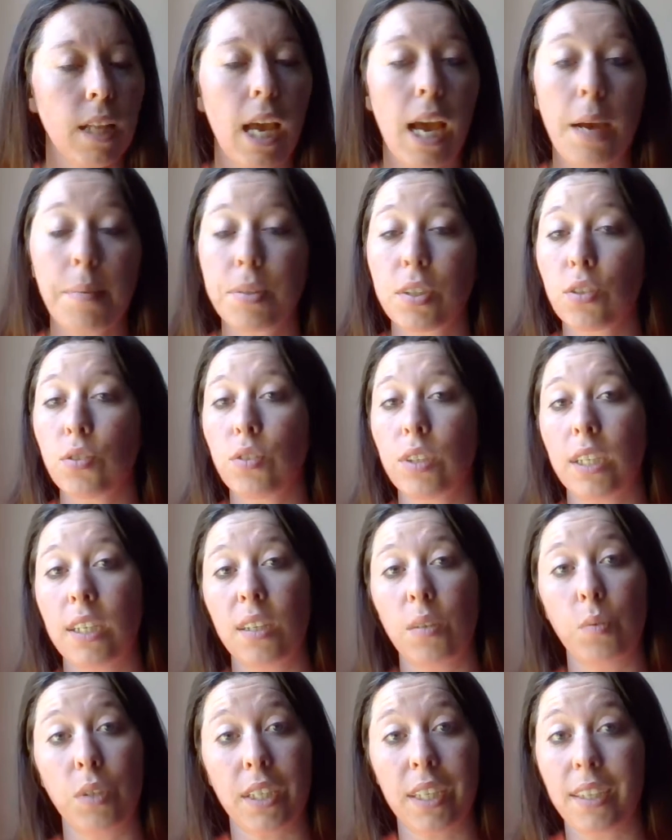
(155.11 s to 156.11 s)
Absolutely
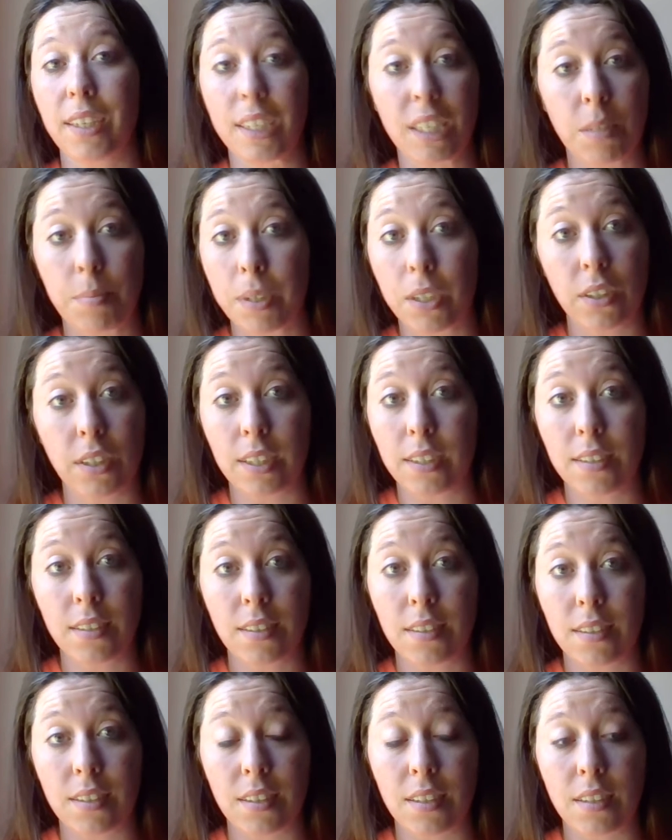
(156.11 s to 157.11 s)
anyone can experience
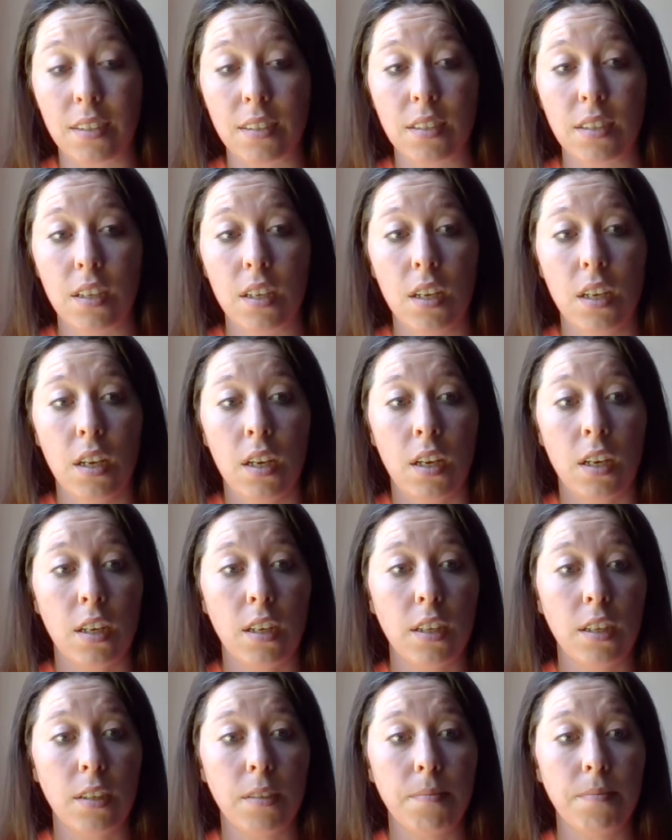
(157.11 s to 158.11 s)
these things.
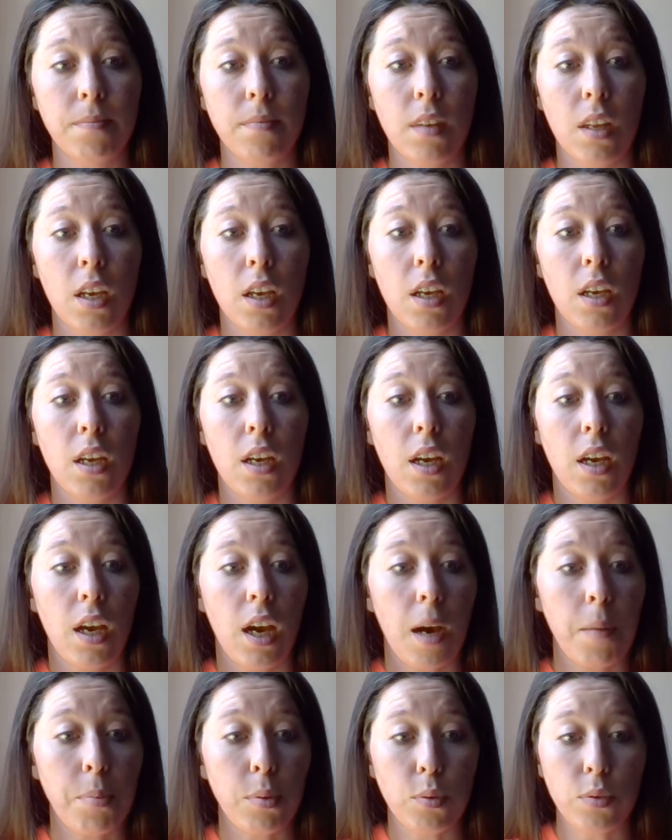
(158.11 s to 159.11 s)

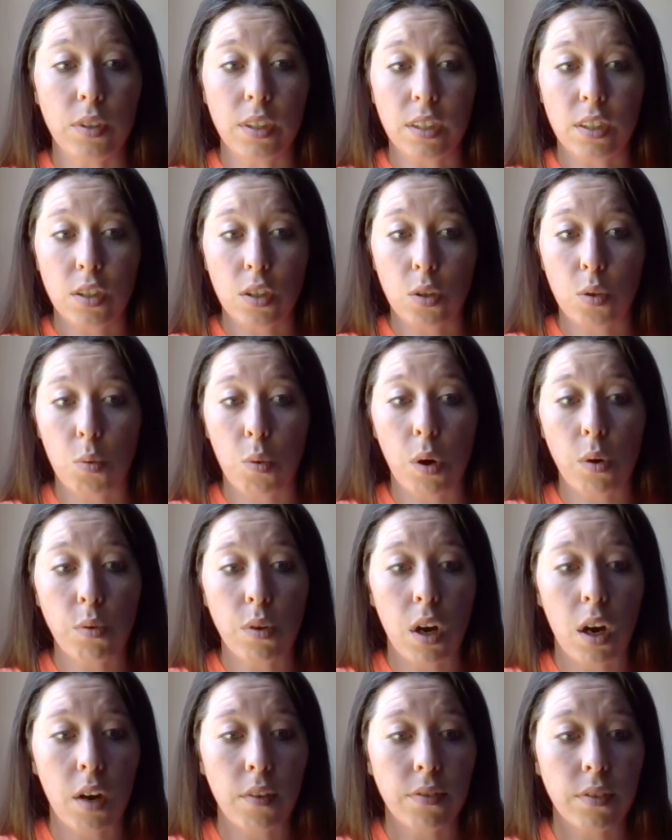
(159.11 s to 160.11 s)
I pulled this quote
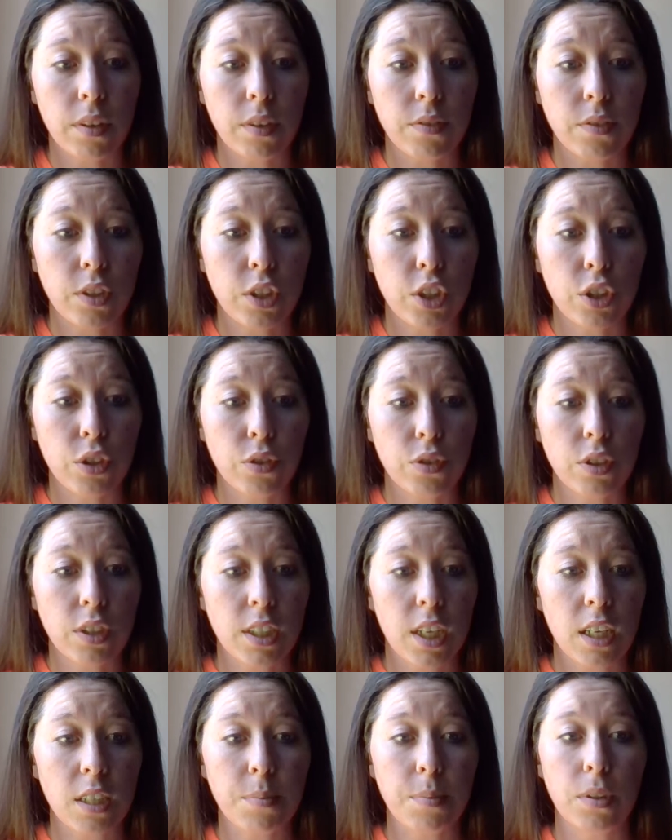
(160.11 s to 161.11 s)
off of
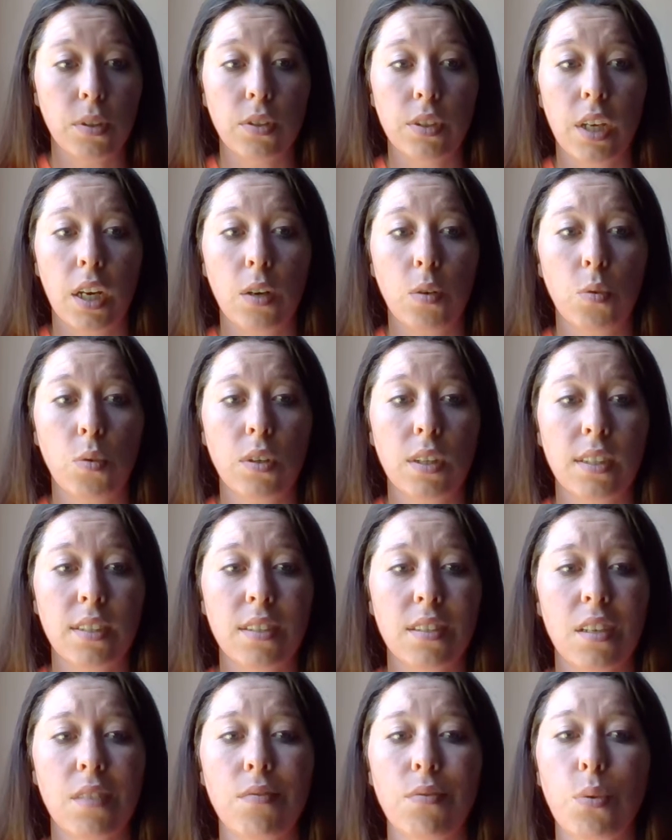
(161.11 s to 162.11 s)
childrenshospital.org. It
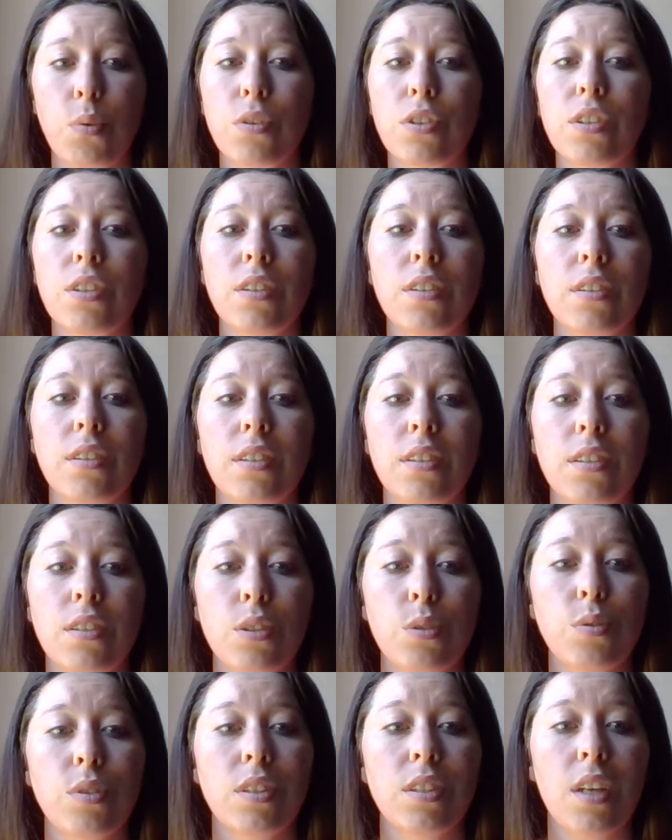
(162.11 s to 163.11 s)
says, unfortunately,
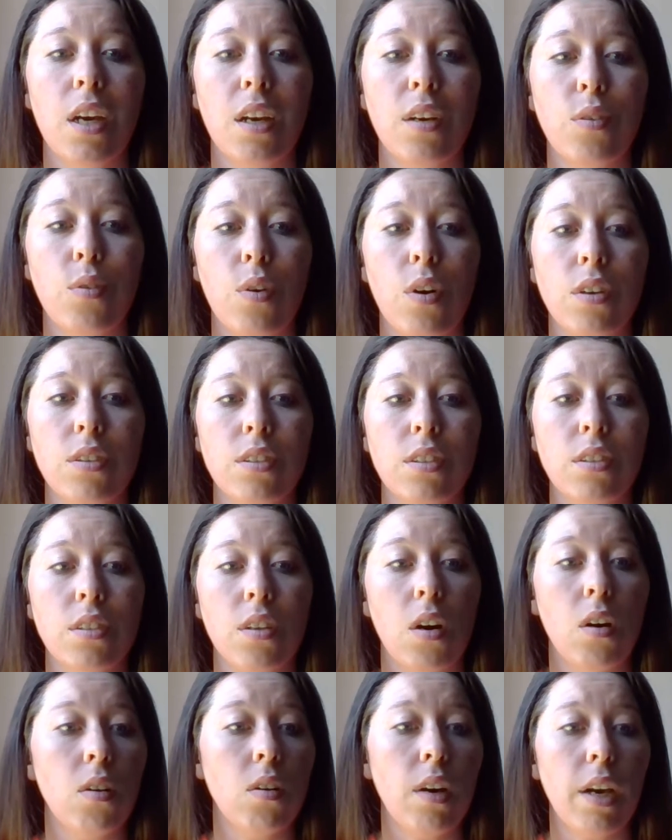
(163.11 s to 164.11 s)
suicide crosses
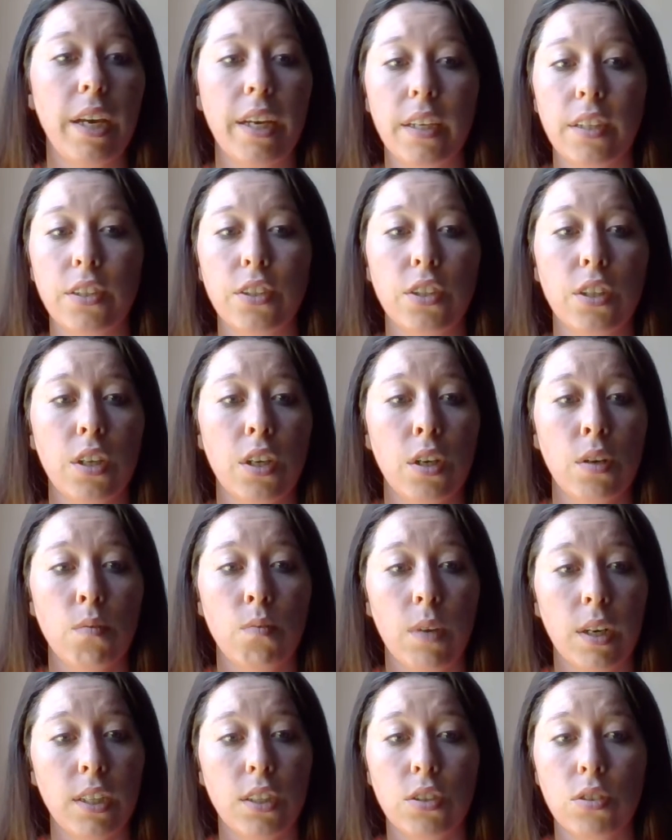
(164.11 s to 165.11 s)
all age,
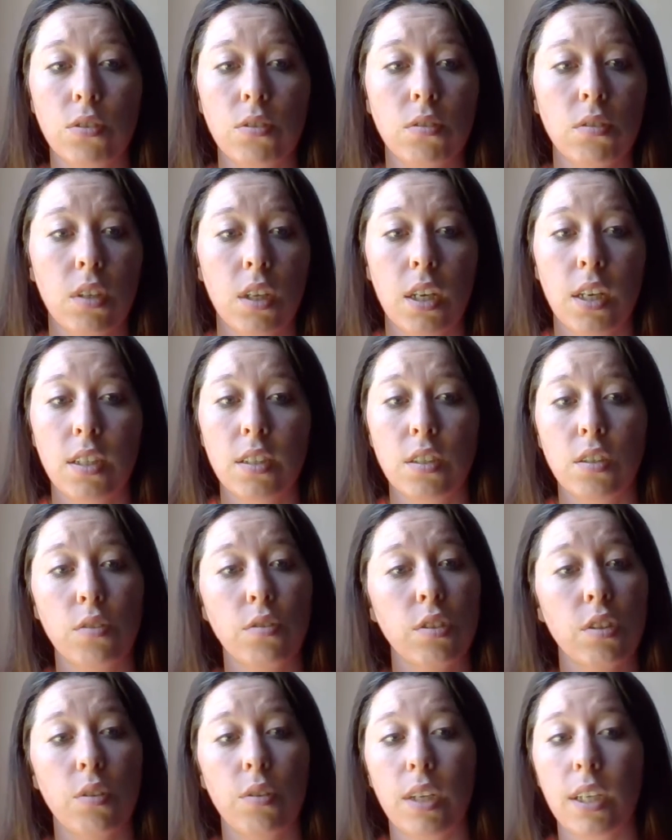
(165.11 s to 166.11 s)
racial, and
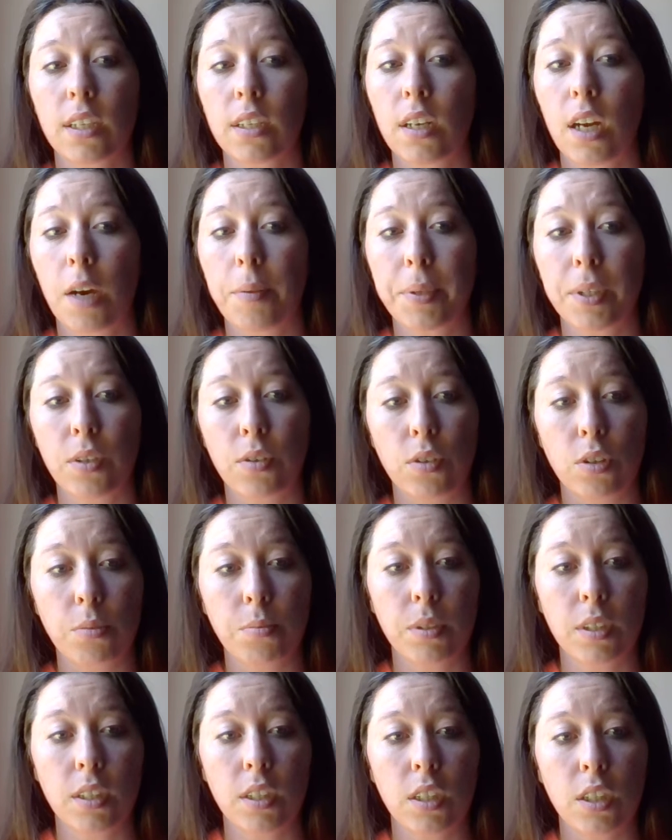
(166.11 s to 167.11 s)
socioeconomic
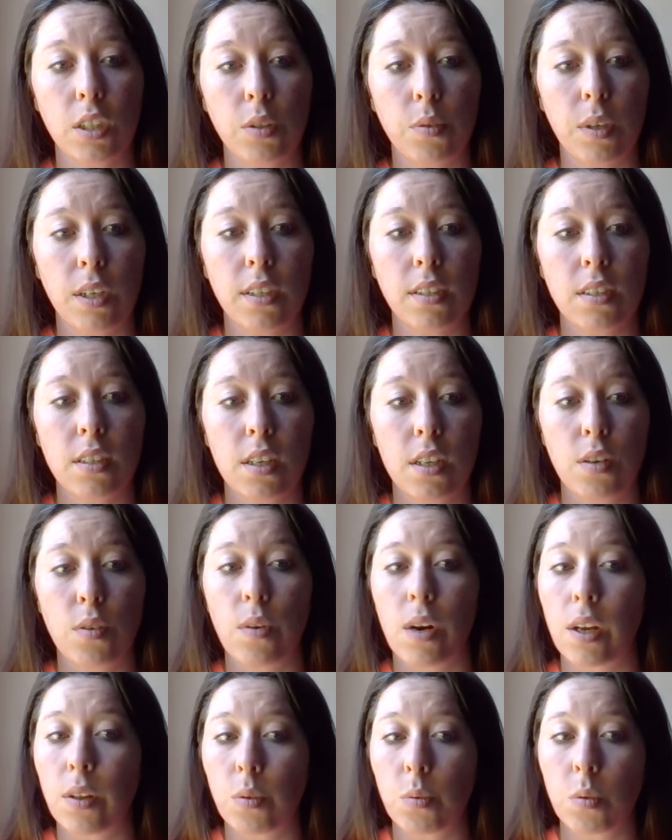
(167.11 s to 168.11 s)
groups in the U.S. and
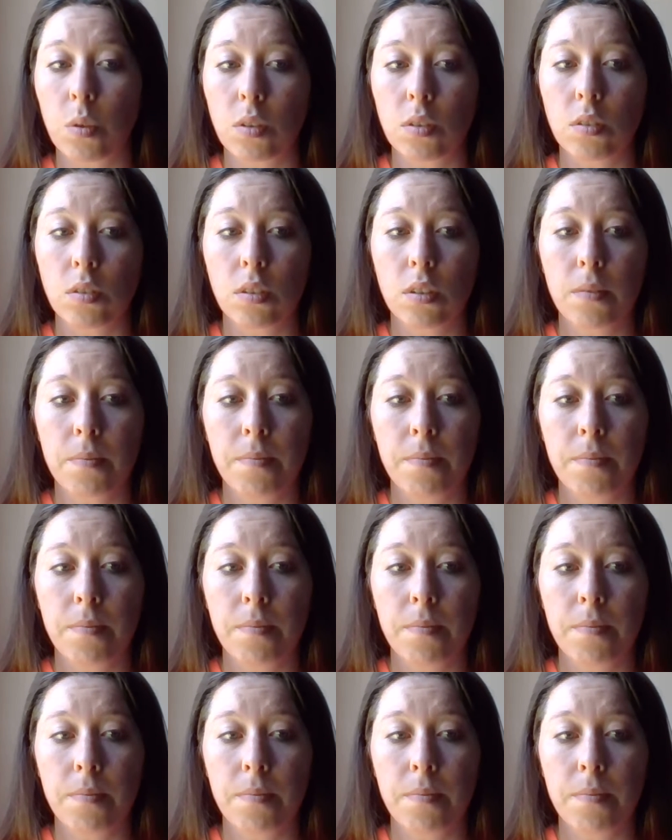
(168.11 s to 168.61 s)
around the world.